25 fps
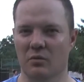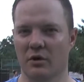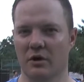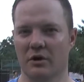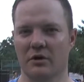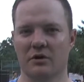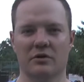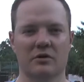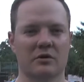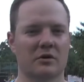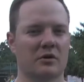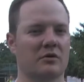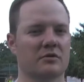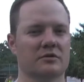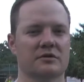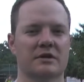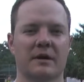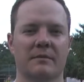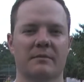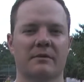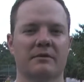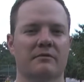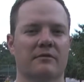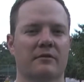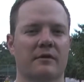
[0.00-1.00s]
Where are your goals
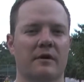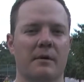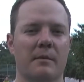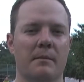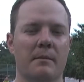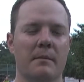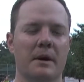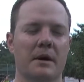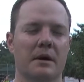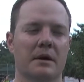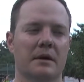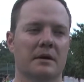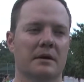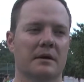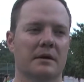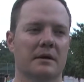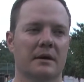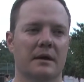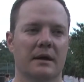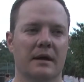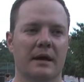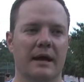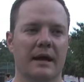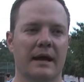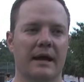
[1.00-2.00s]
coming from?
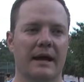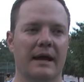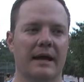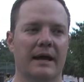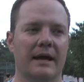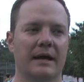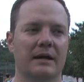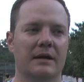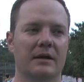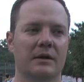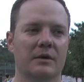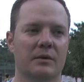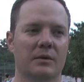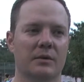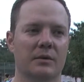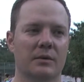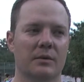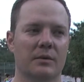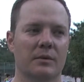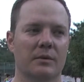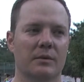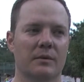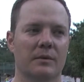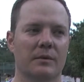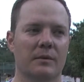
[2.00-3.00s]
And
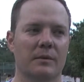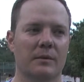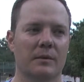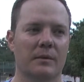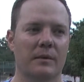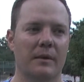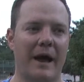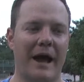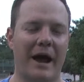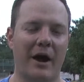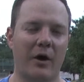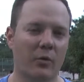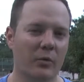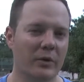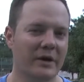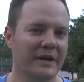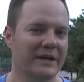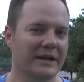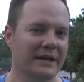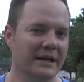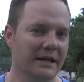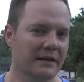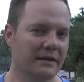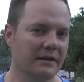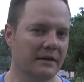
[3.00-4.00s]
how are we
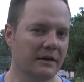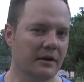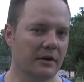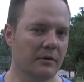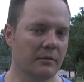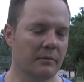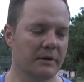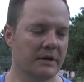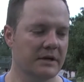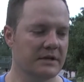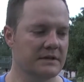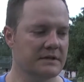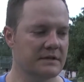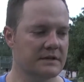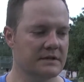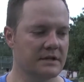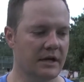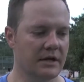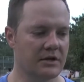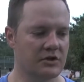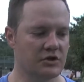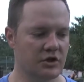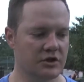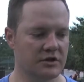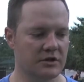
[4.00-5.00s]
going to get there? Because it's
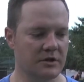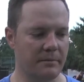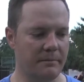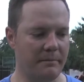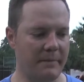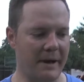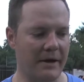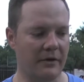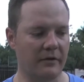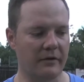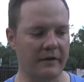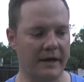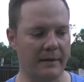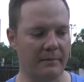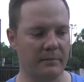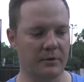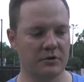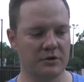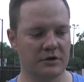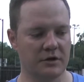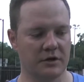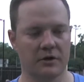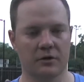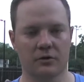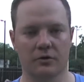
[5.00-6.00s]
not just about that
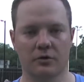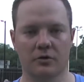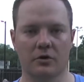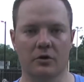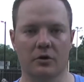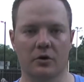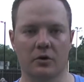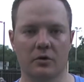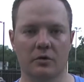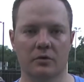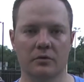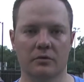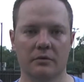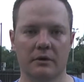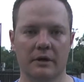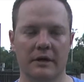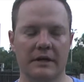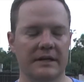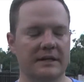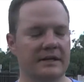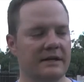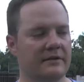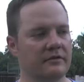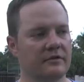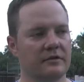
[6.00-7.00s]
particular goal,
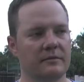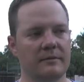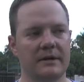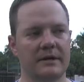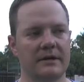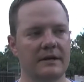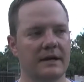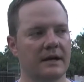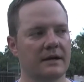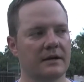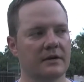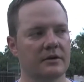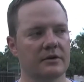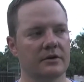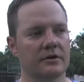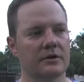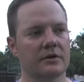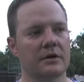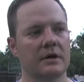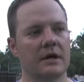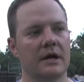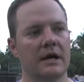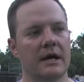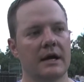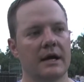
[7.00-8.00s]
and he definitely made that
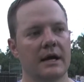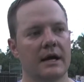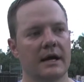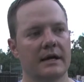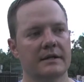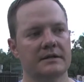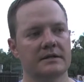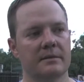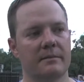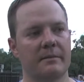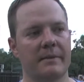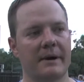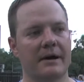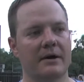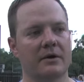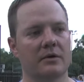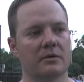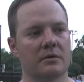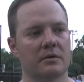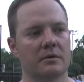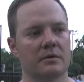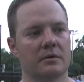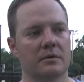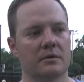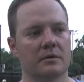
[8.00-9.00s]
clear. It's about
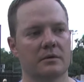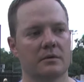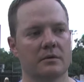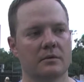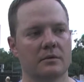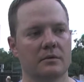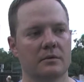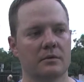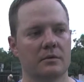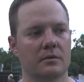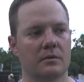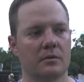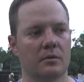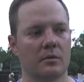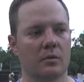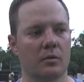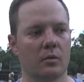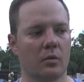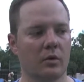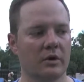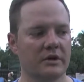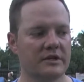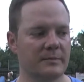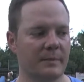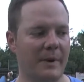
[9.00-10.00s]

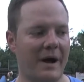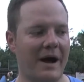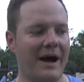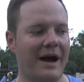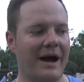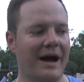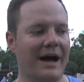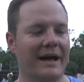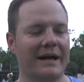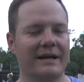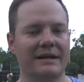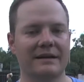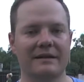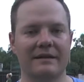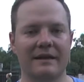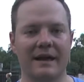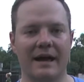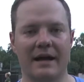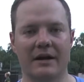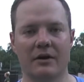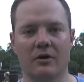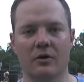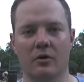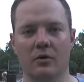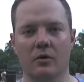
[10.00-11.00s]
what's behind
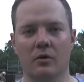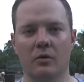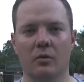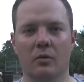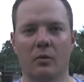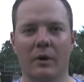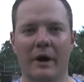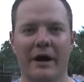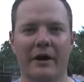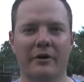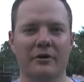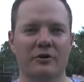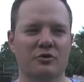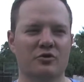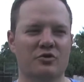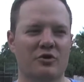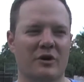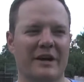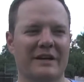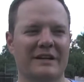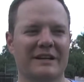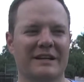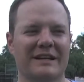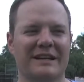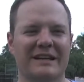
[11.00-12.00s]
that goal. Why are you
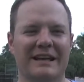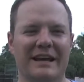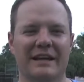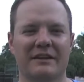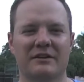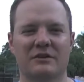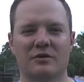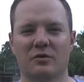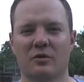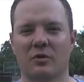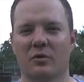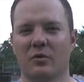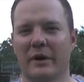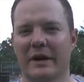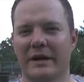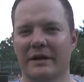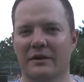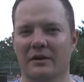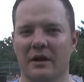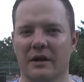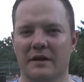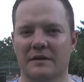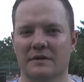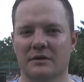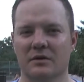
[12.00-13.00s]
trying to get to a weight
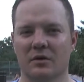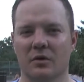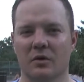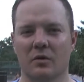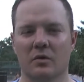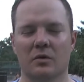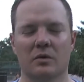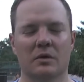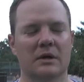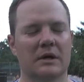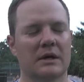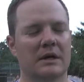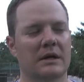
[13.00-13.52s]
loss goal?